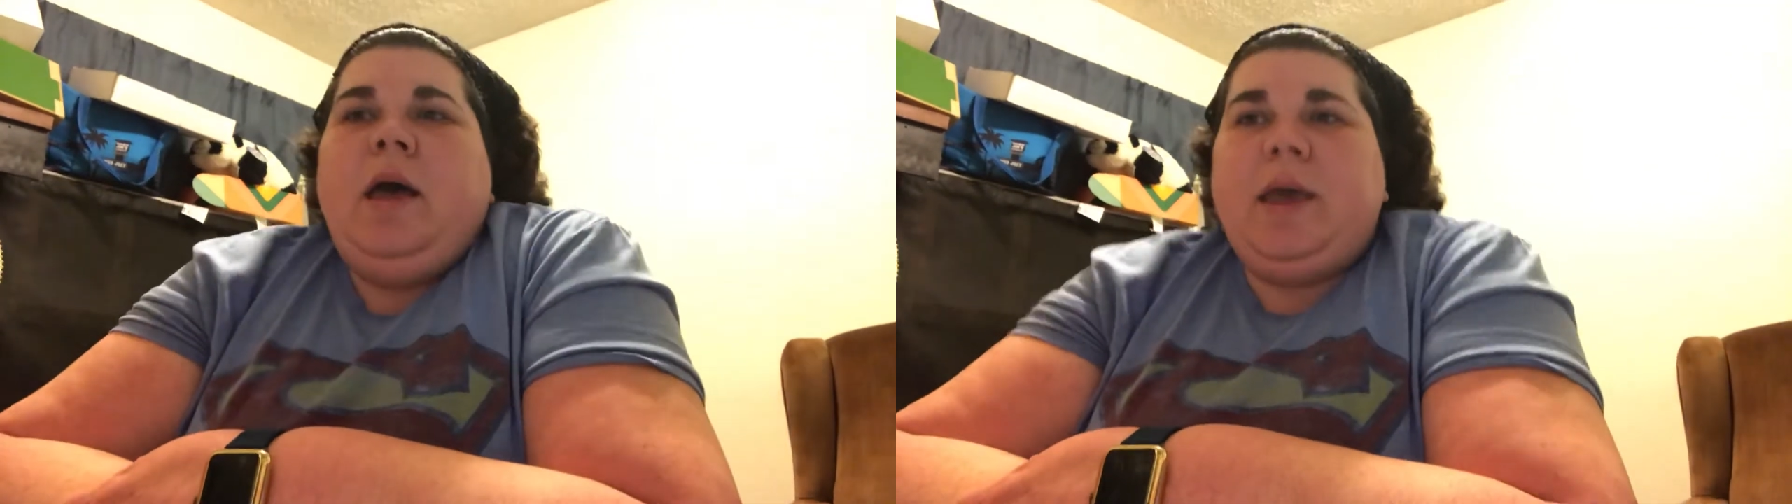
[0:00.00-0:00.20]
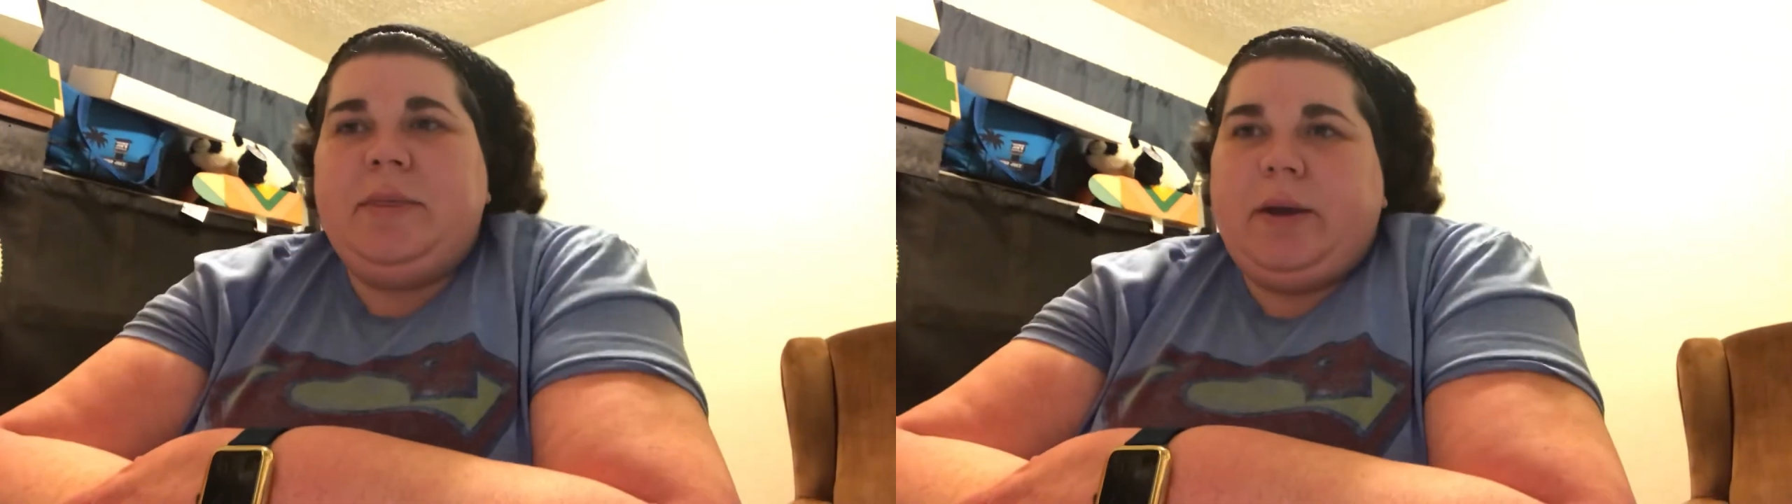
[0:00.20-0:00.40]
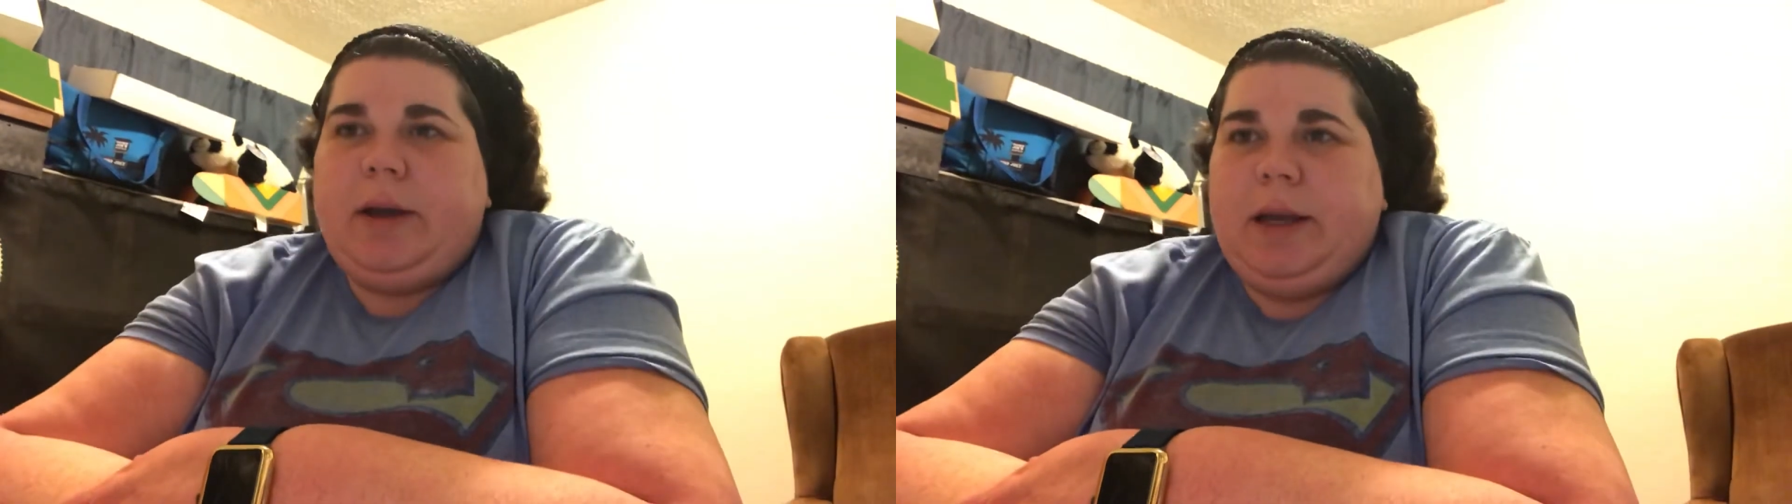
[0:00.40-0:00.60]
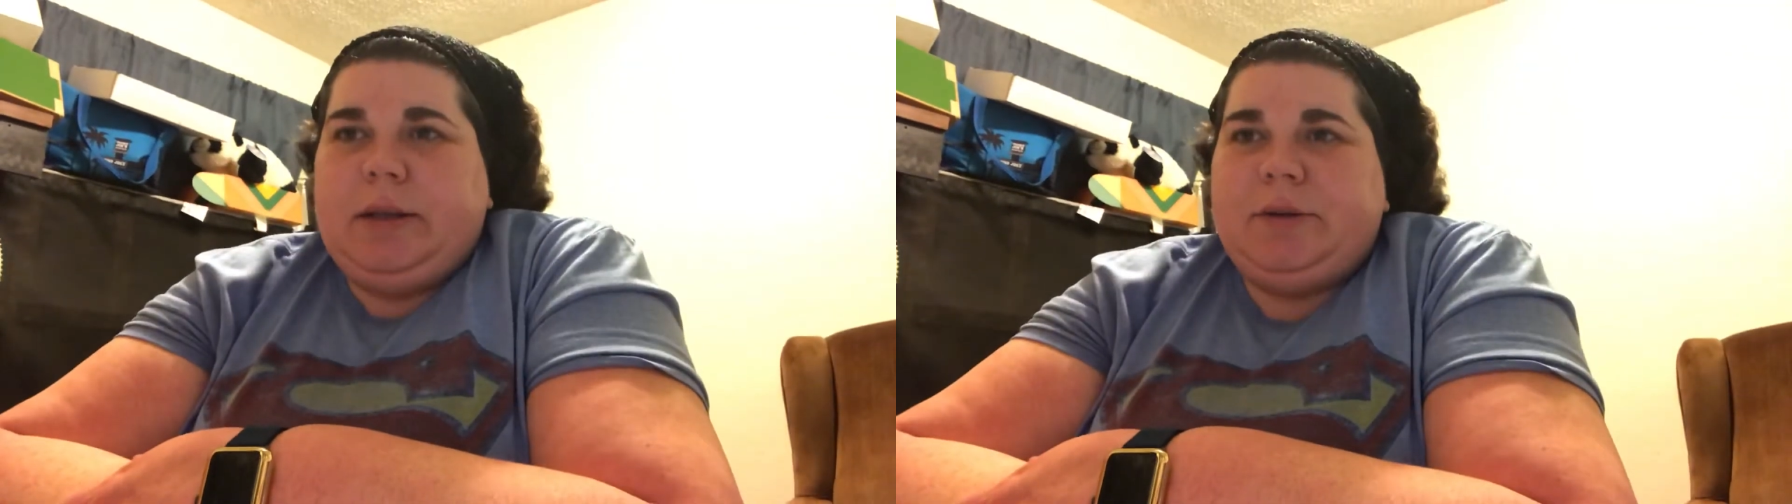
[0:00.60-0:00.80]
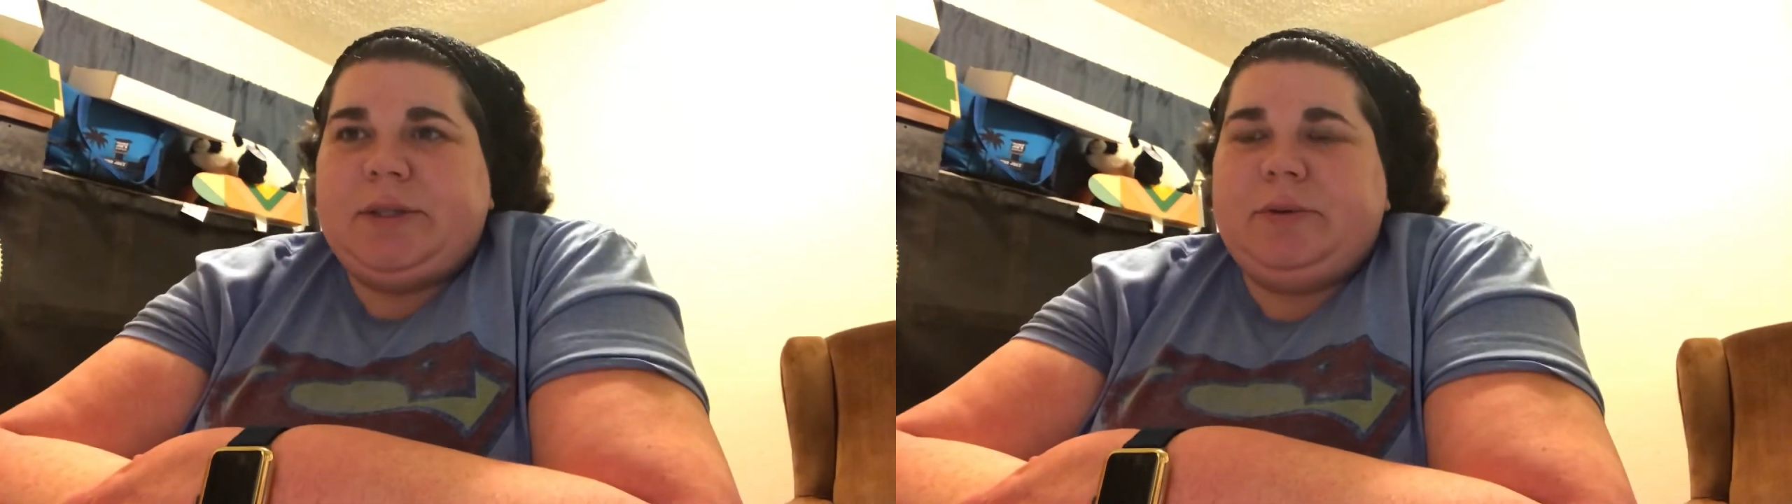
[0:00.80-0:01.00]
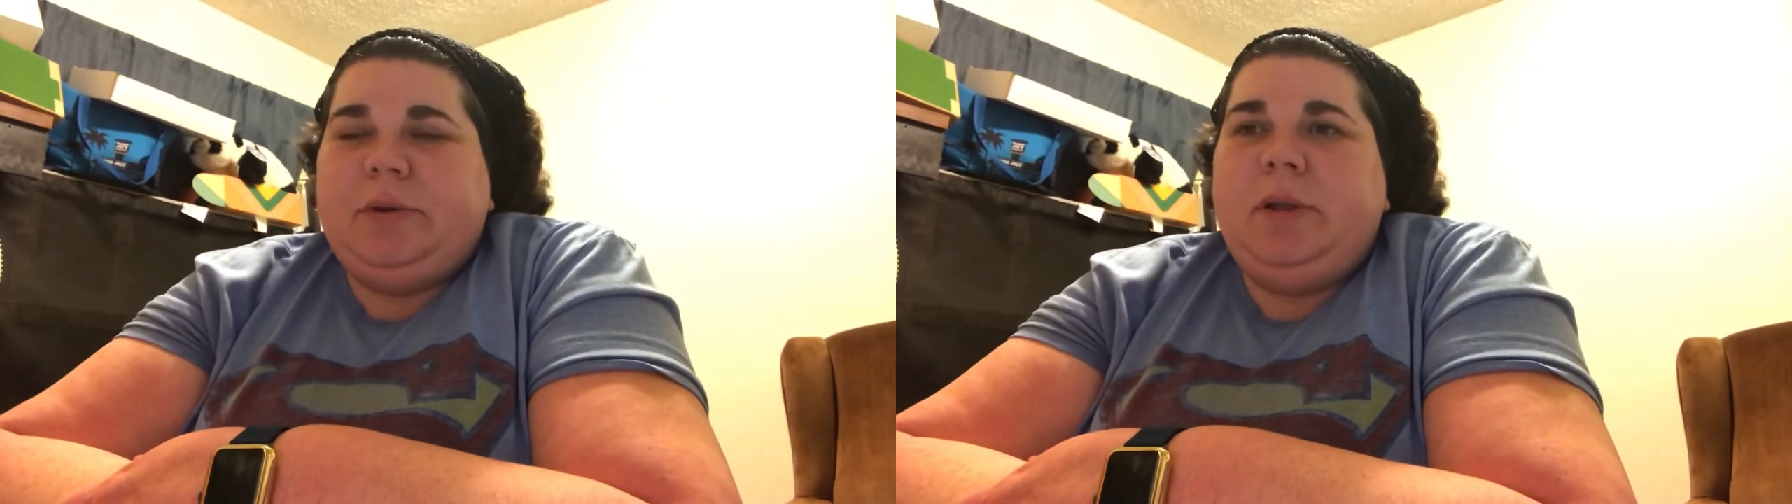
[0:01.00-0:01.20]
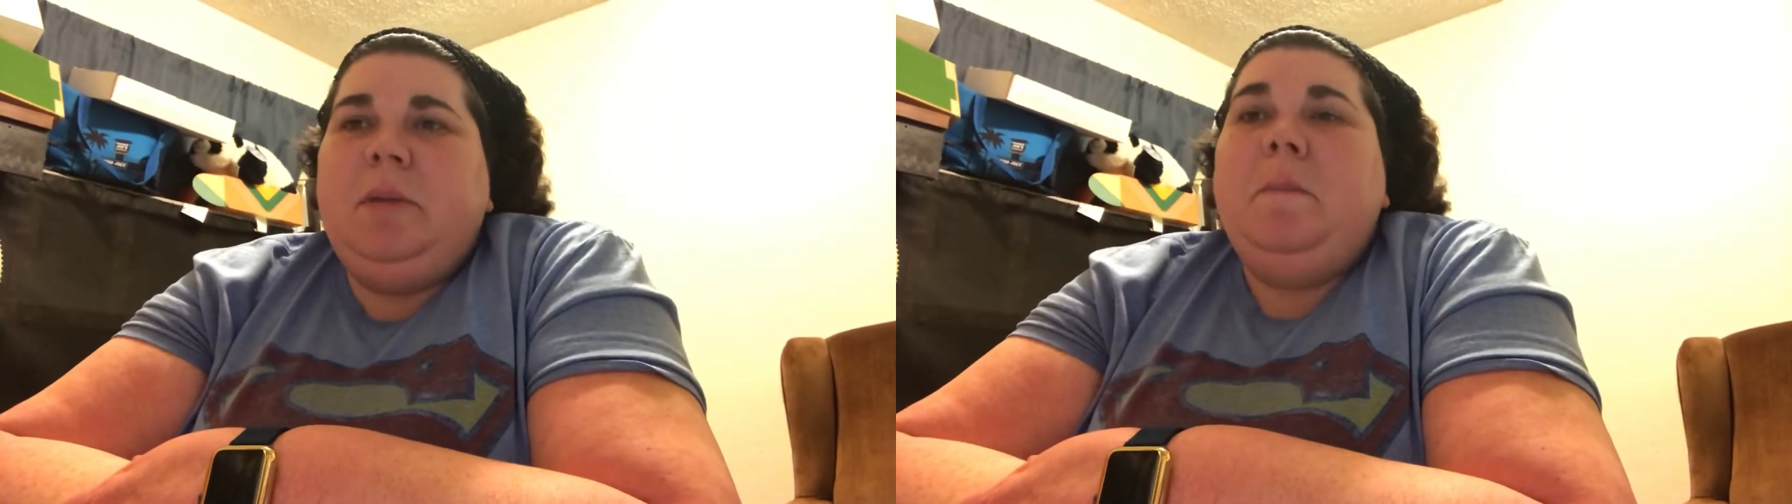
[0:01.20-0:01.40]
there, Cutler School.